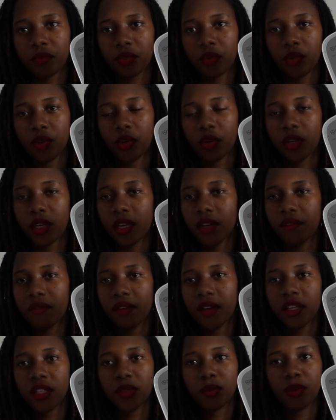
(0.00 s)
We don't
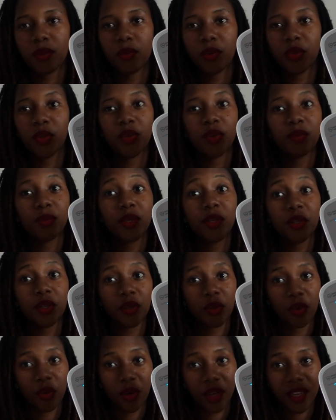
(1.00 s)
advise people to be
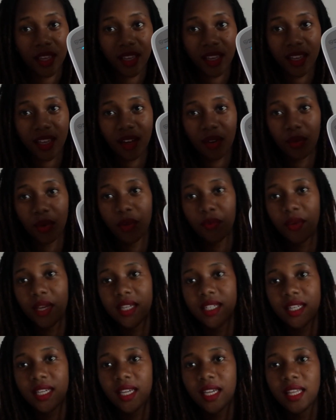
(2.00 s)
talking when we
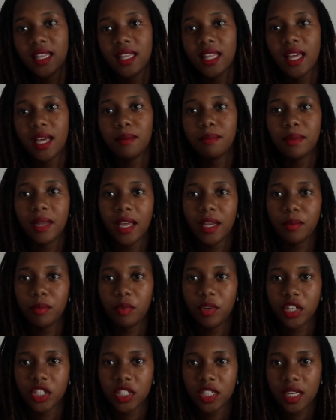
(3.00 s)
are taking their blood
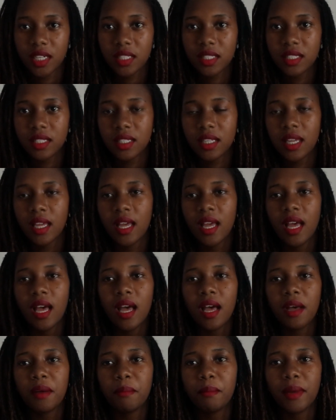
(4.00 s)
pressures,
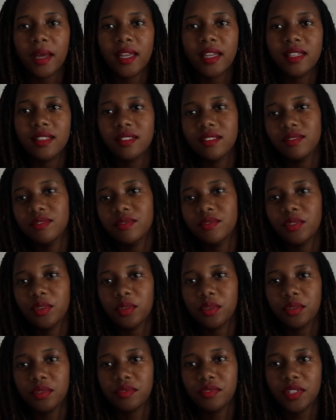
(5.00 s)
but
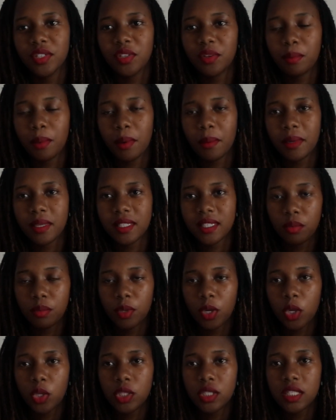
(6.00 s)
for video purposes,
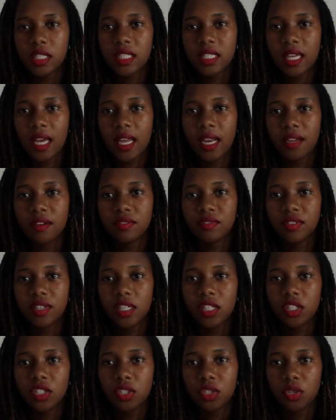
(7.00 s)
because this can
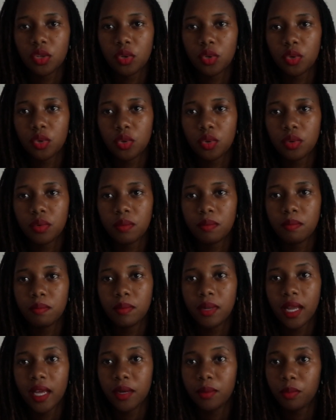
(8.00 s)
affect your
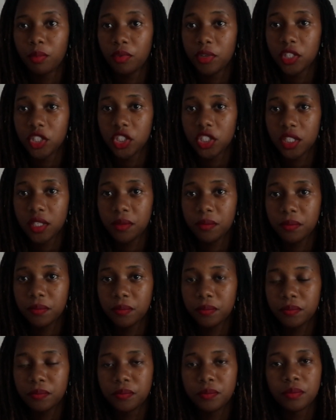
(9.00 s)
blood pressure,
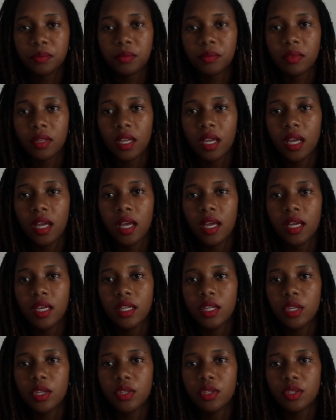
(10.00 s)

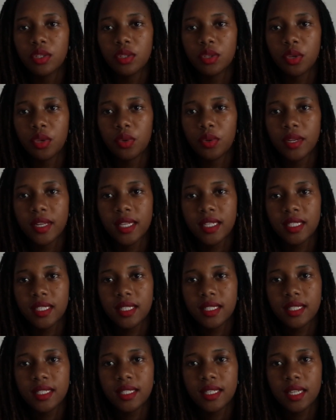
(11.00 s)
so you let
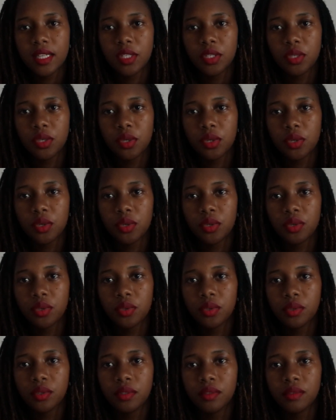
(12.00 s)
it settle.